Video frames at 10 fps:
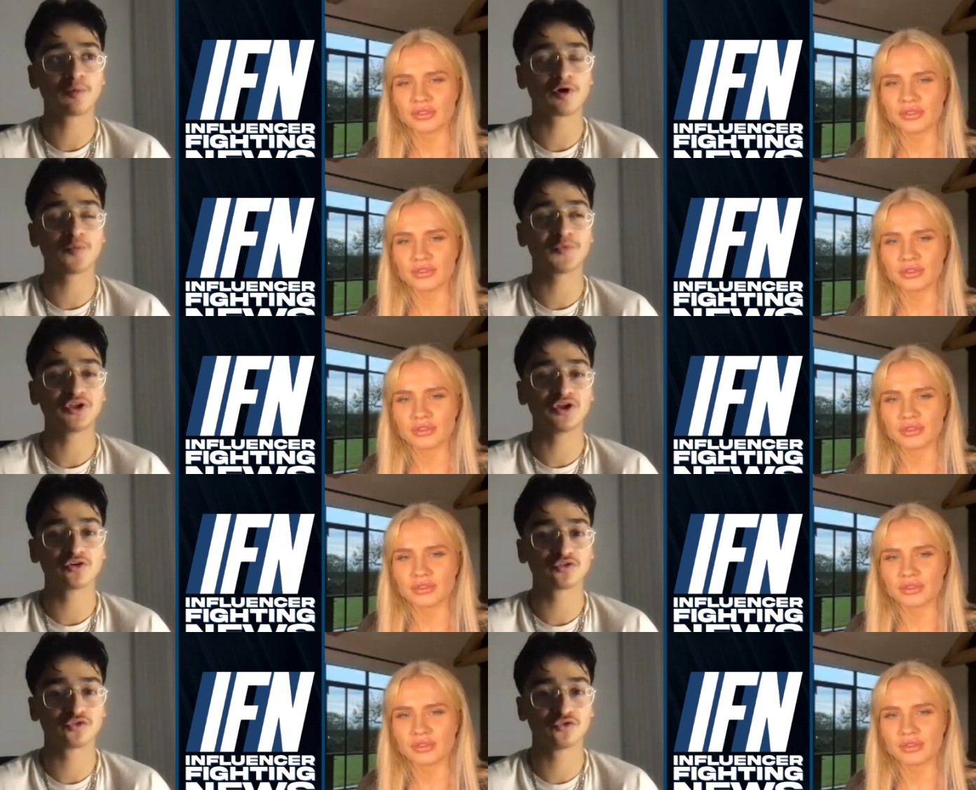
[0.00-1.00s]
Speaker 1: upcoming
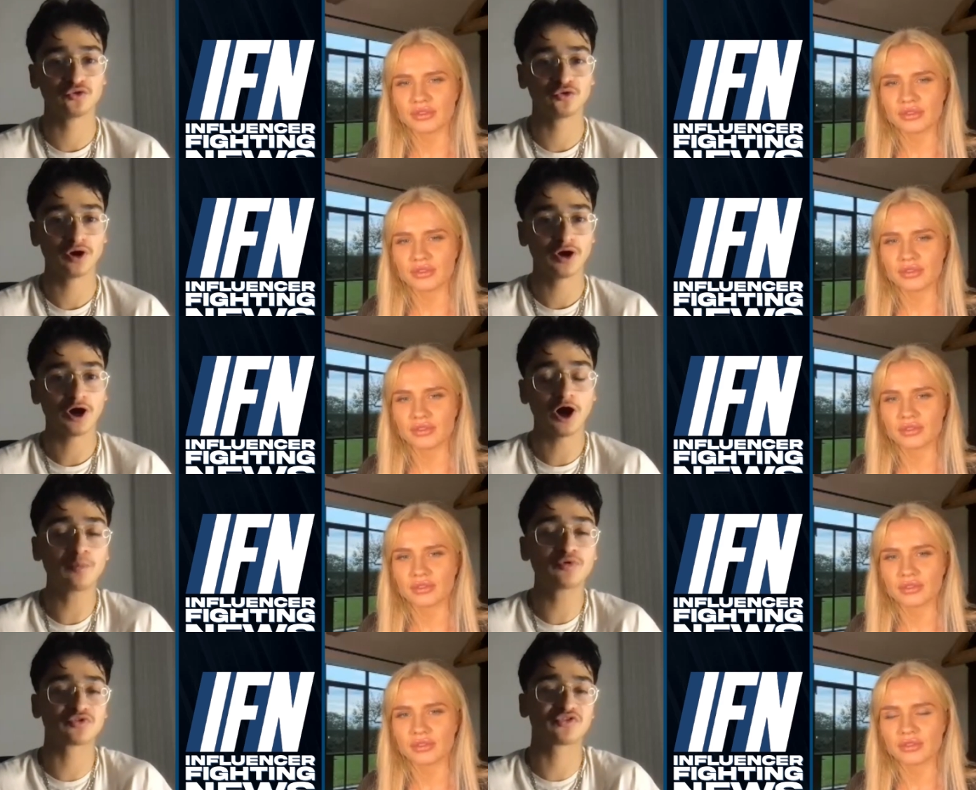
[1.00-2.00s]
years to up
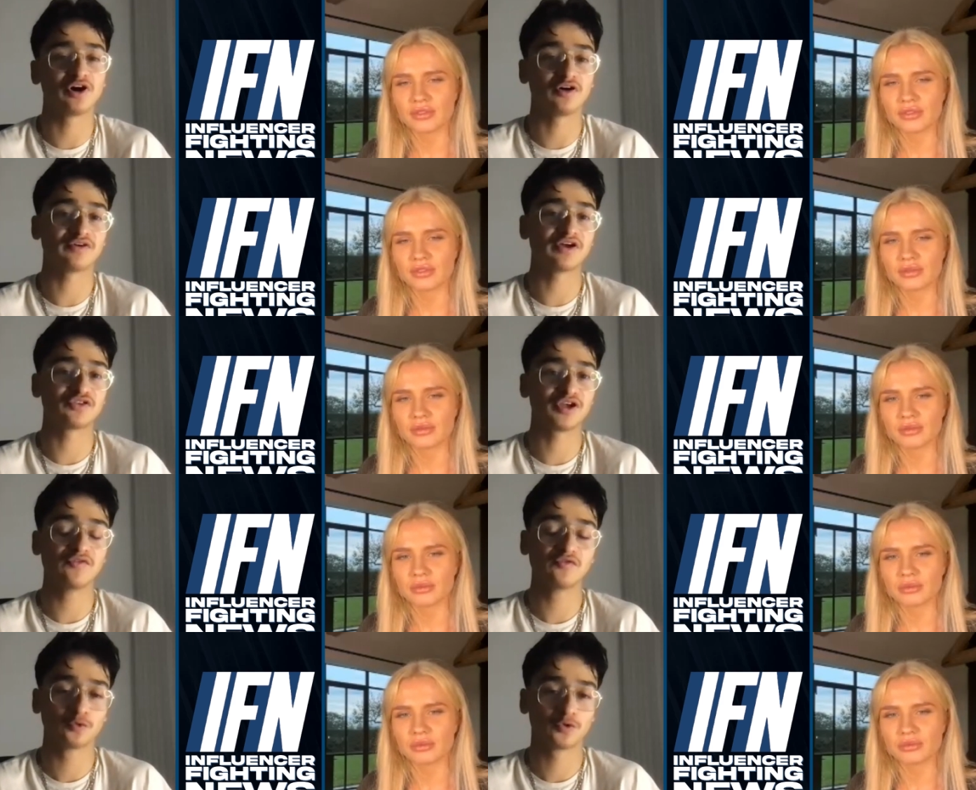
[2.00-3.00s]
yourself as an
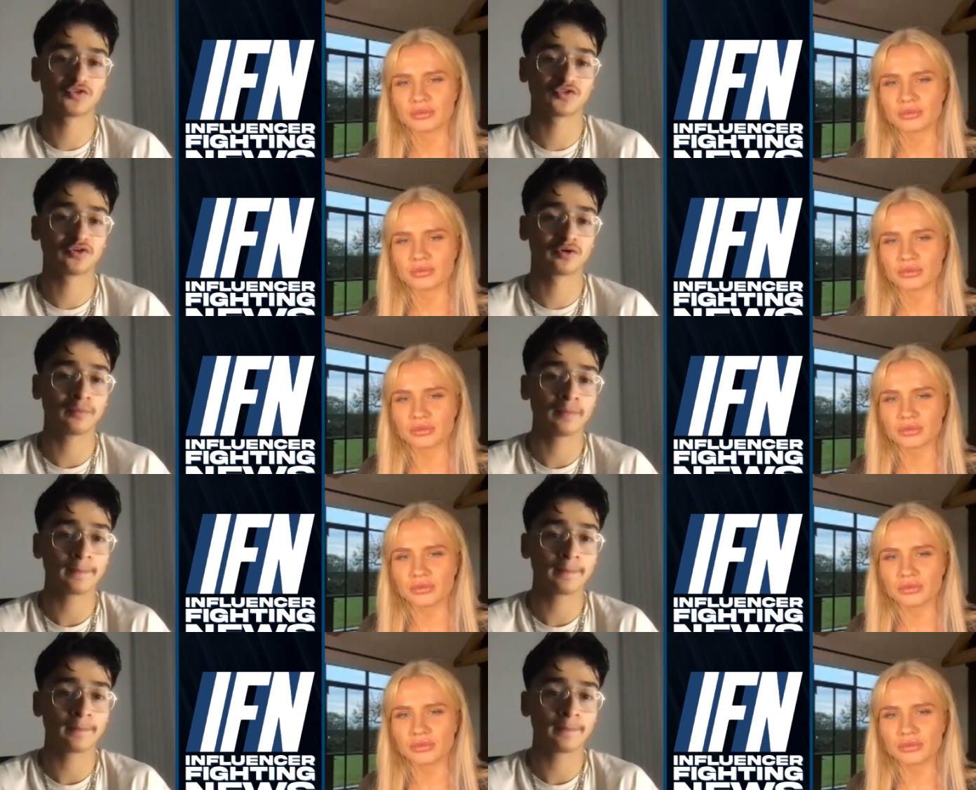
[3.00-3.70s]
influencer?